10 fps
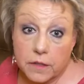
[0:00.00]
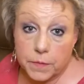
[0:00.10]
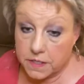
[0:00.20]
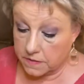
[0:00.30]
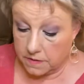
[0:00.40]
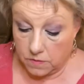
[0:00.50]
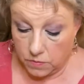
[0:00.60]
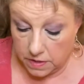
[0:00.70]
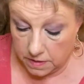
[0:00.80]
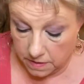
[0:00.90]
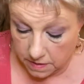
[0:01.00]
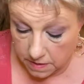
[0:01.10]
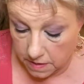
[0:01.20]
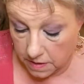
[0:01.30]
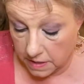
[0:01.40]
because I don't wanna,
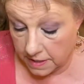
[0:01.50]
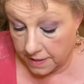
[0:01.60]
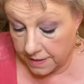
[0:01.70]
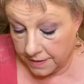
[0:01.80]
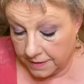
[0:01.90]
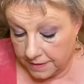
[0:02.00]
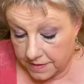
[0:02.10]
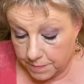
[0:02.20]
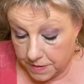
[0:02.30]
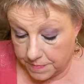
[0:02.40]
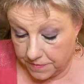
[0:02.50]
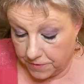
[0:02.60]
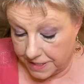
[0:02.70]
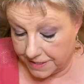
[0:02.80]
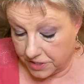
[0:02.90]
sometimes I
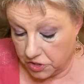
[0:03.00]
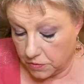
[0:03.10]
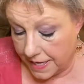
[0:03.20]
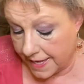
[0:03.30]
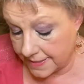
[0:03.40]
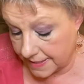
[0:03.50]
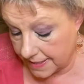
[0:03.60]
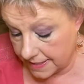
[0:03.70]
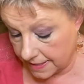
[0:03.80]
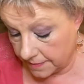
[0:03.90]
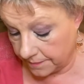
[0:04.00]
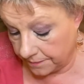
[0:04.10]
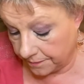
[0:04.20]
forget to do that. And then